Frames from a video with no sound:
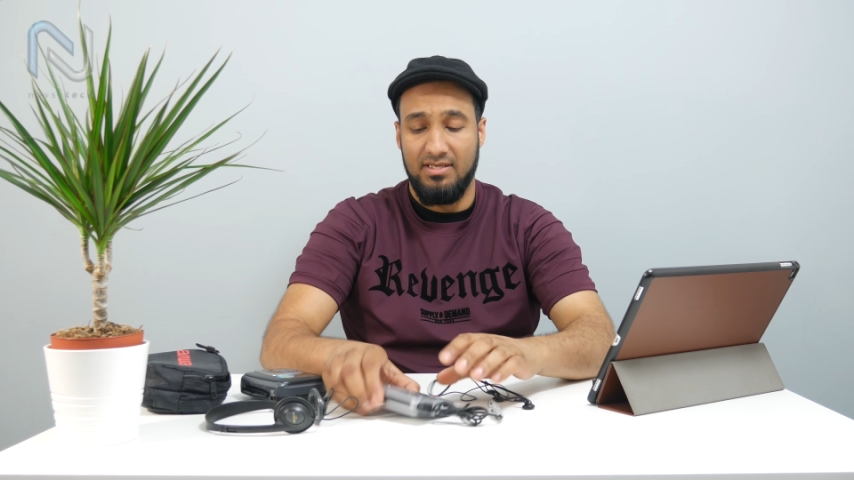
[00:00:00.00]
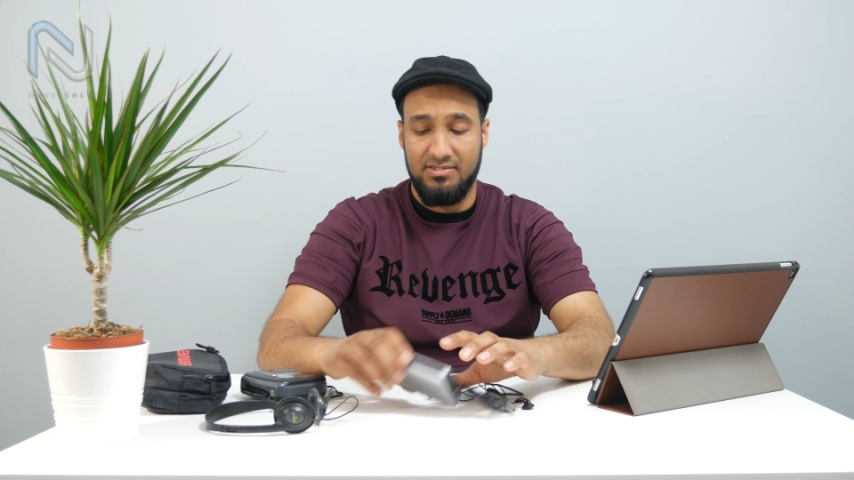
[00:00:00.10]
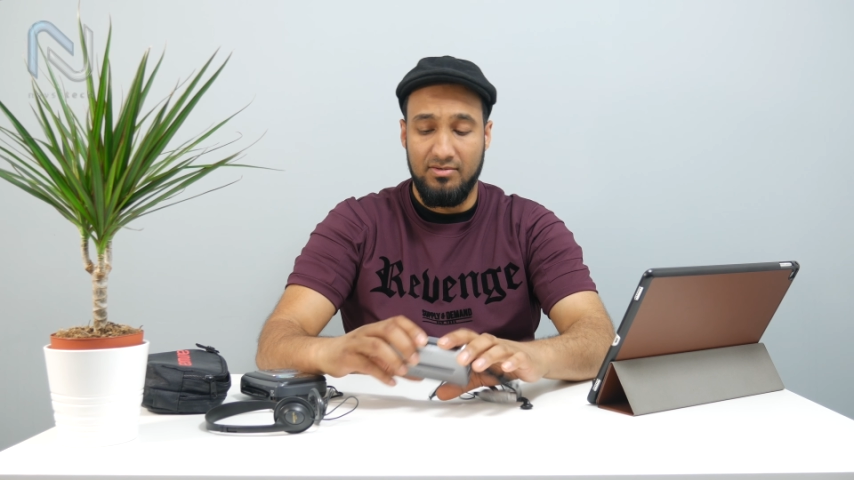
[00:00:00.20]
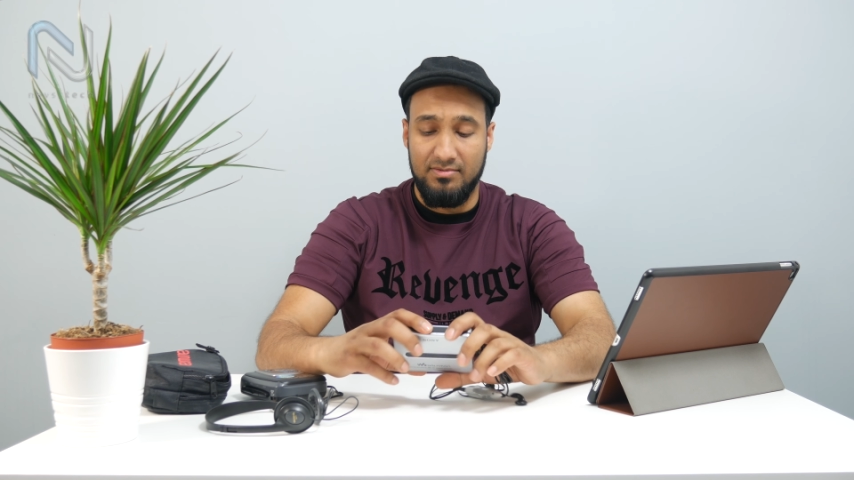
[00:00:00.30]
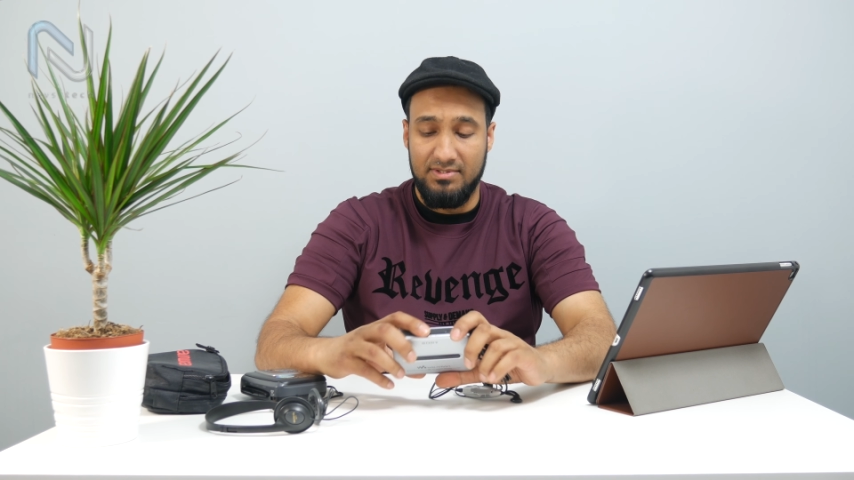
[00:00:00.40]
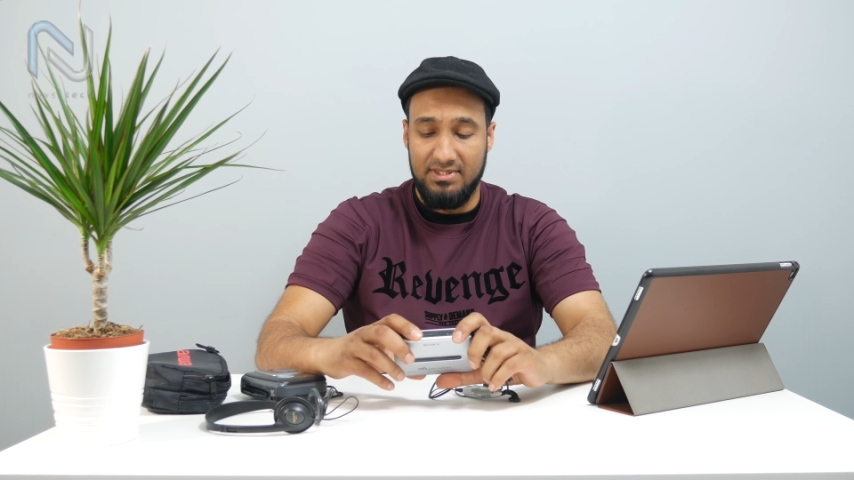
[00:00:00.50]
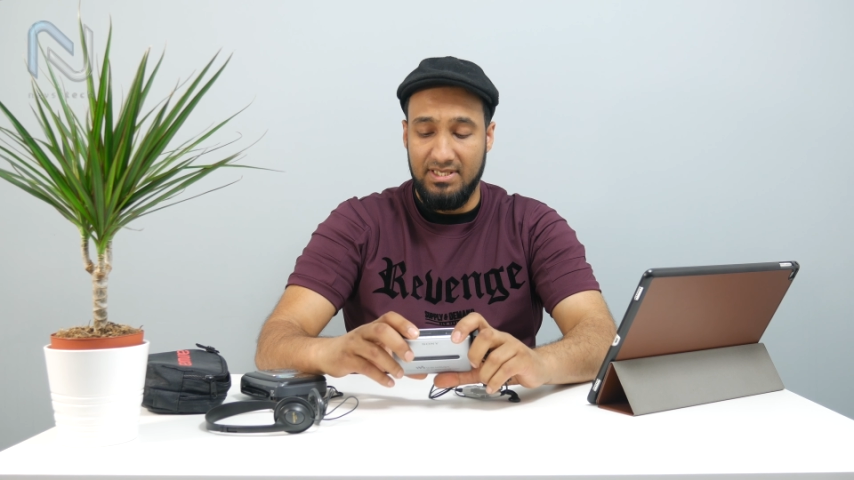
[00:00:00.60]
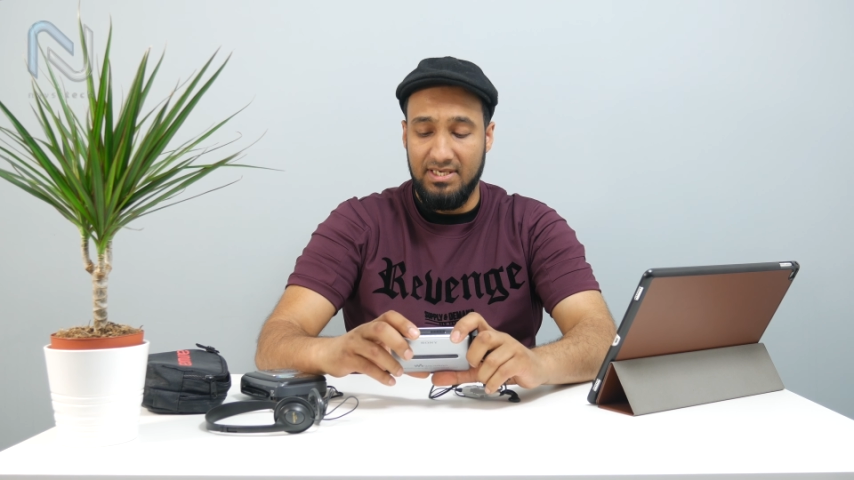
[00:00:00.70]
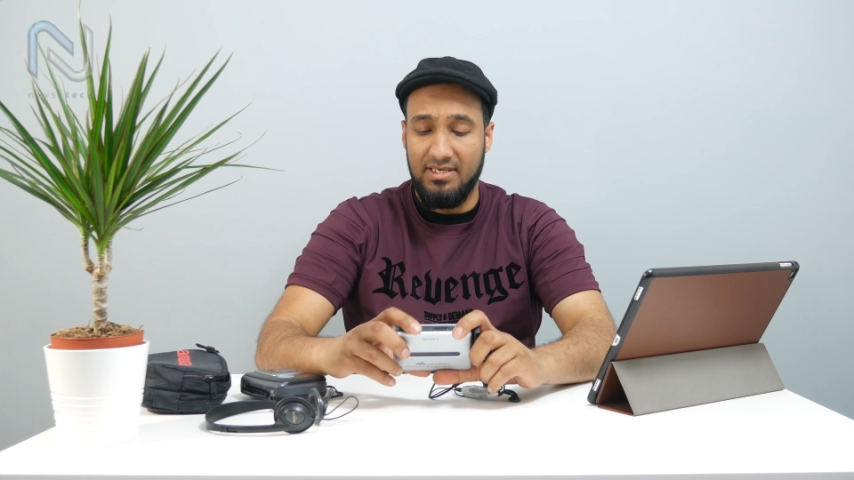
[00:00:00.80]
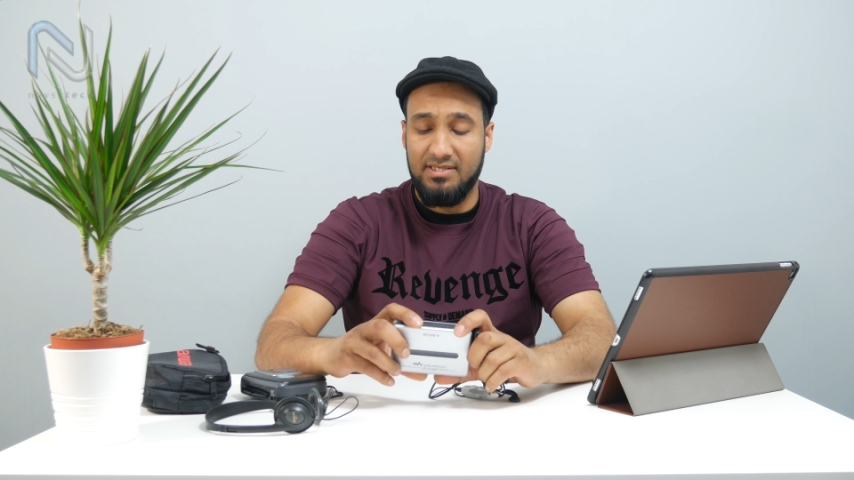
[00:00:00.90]
So
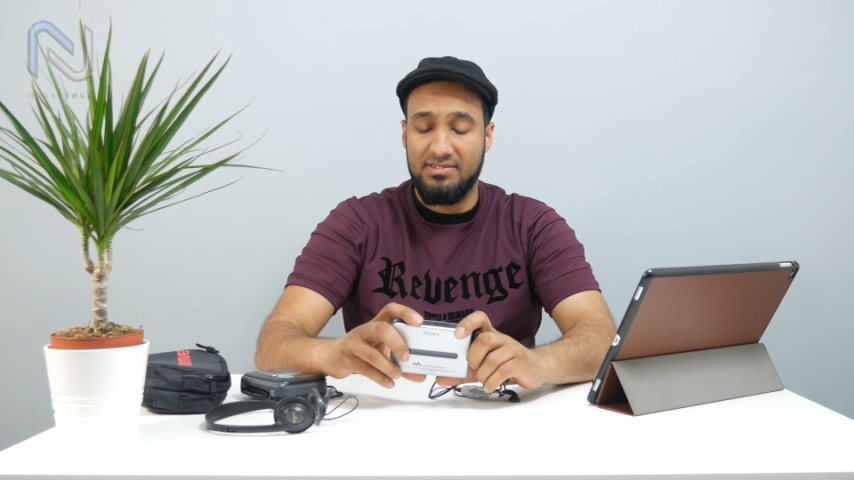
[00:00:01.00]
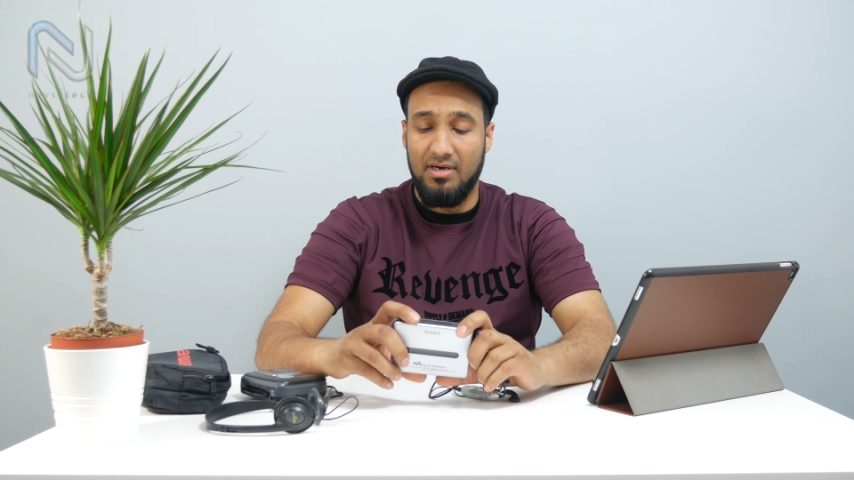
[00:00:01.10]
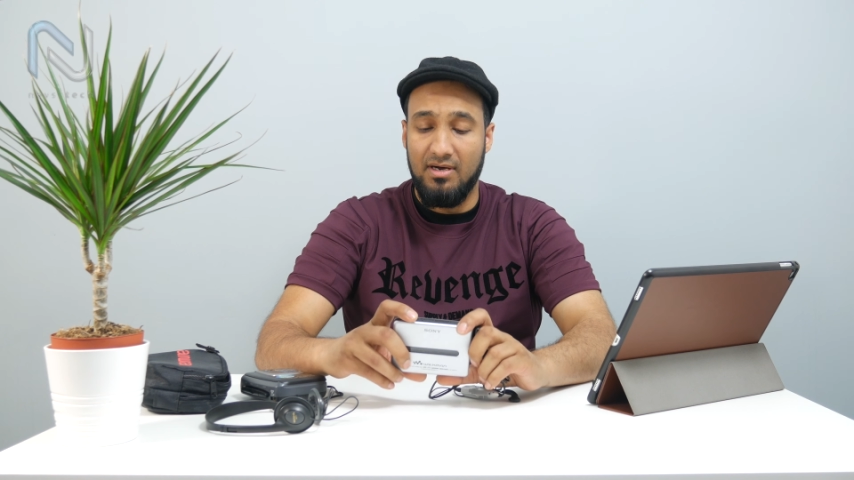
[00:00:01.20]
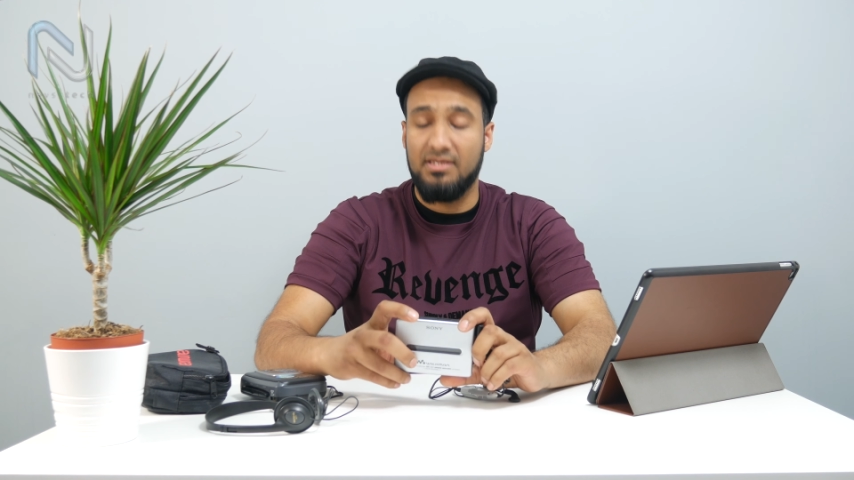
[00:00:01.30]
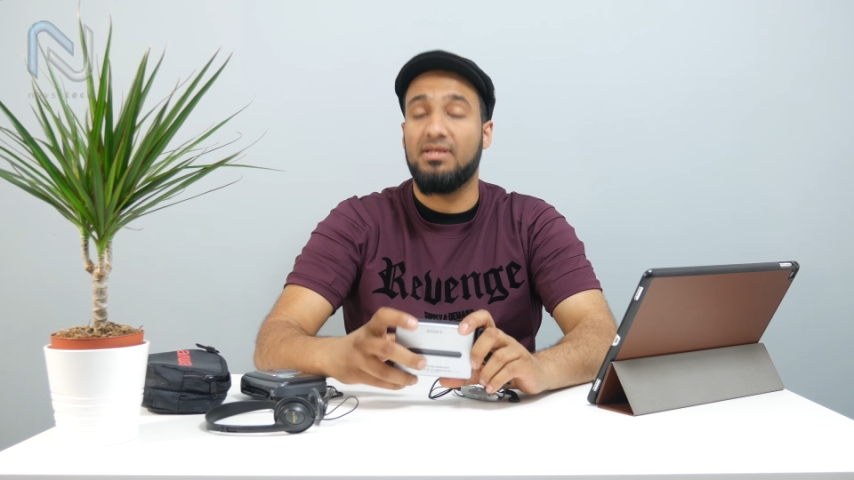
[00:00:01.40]
these are